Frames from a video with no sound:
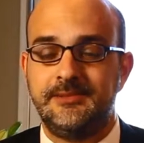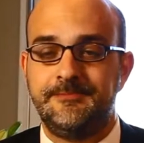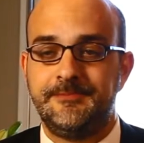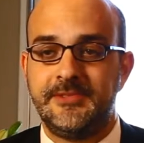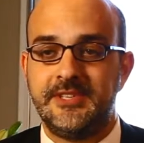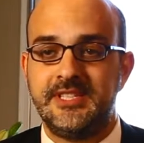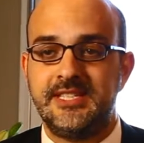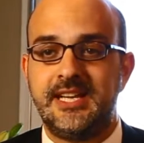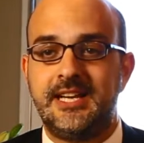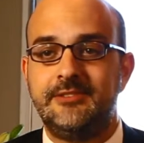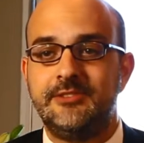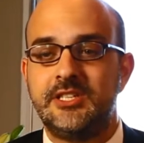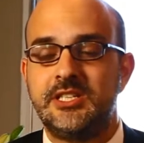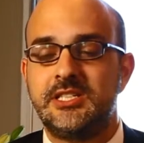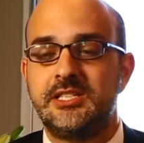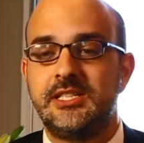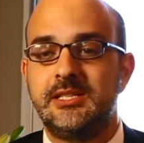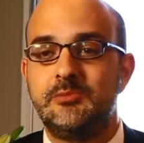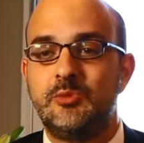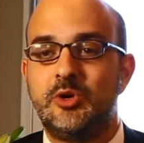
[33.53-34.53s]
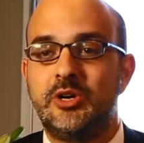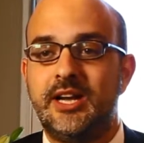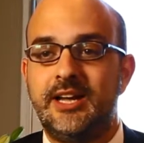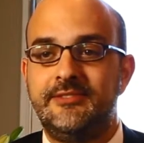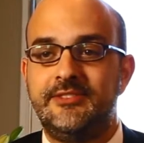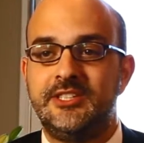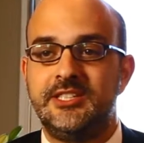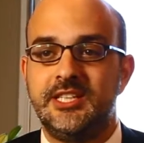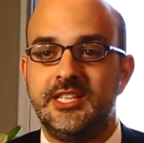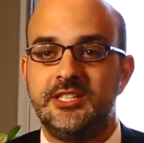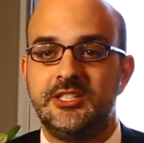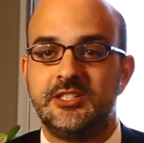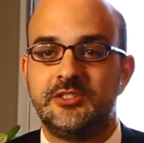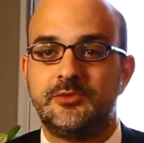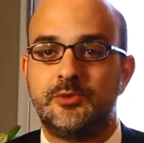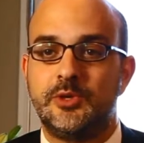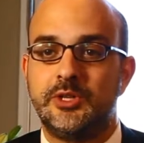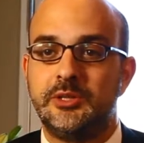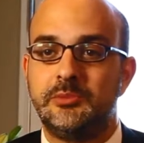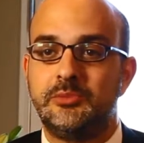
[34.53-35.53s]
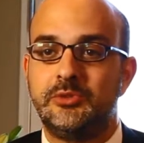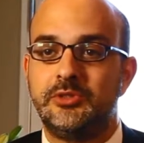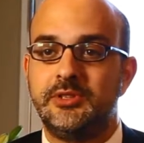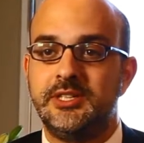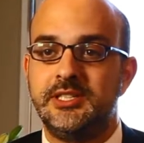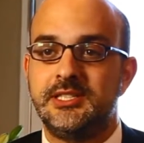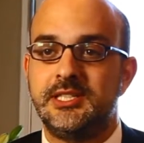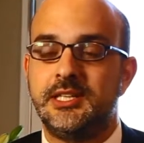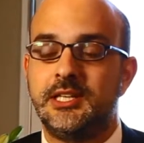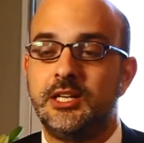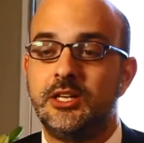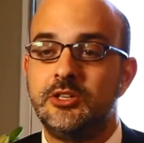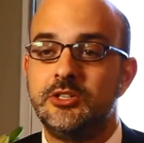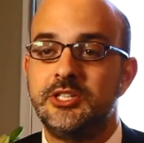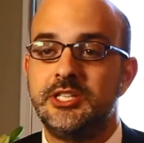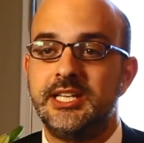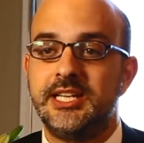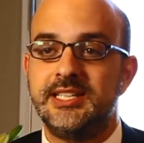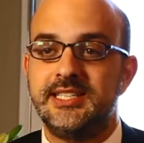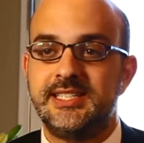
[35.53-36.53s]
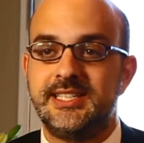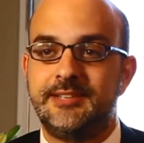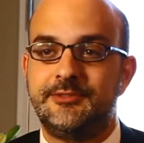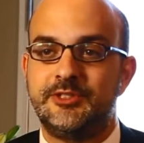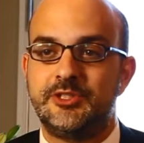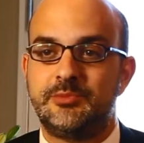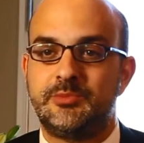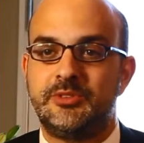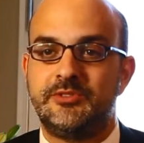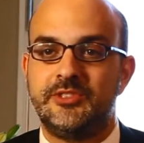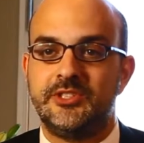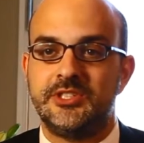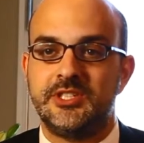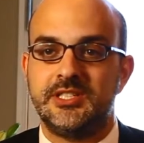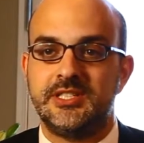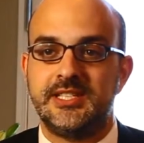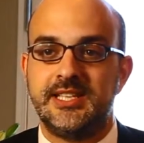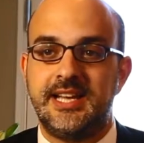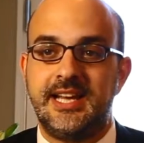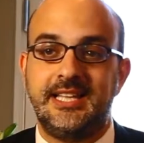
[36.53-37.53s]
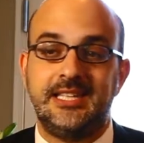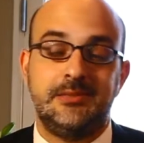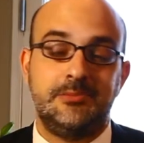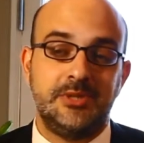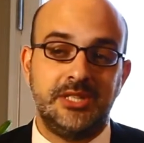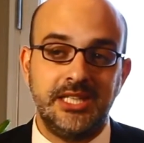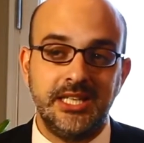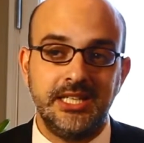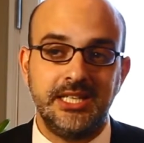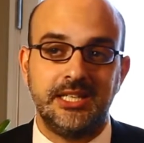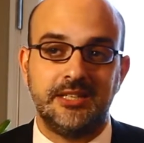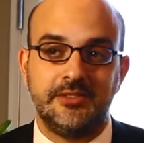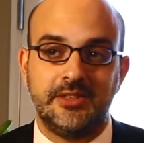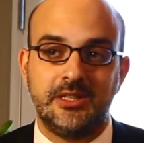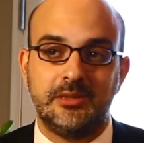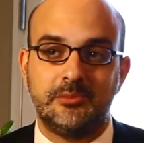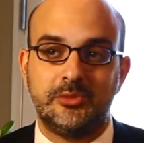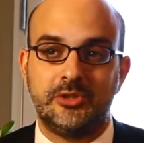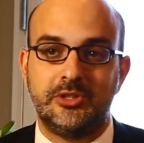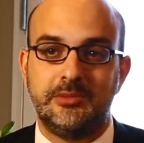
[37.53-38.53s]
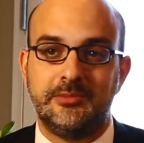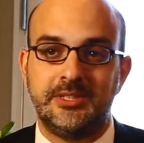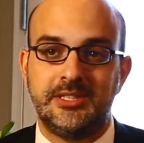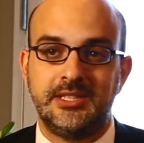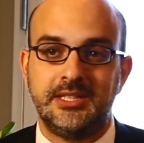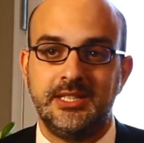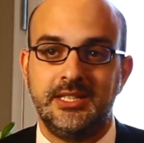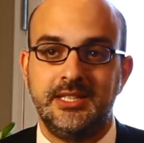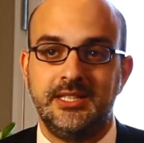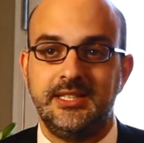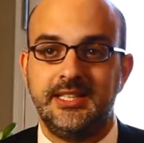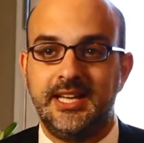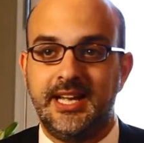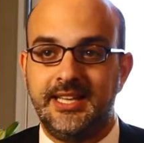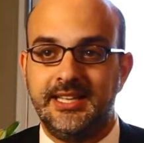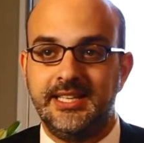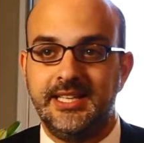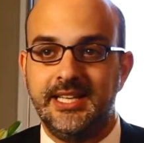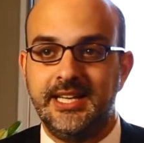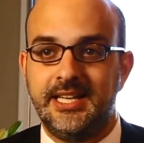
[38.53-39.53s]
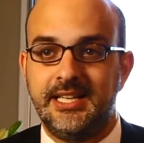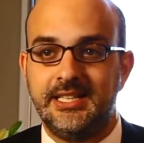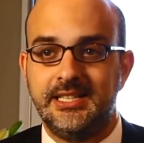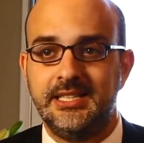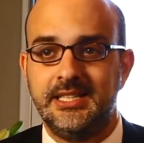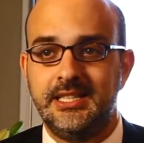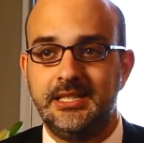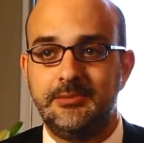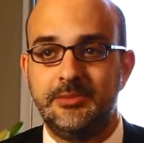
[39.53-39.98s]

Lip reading: It's obviously more advantageous for an employee to negotiate severance provisions at the beginning of the employment than at the end,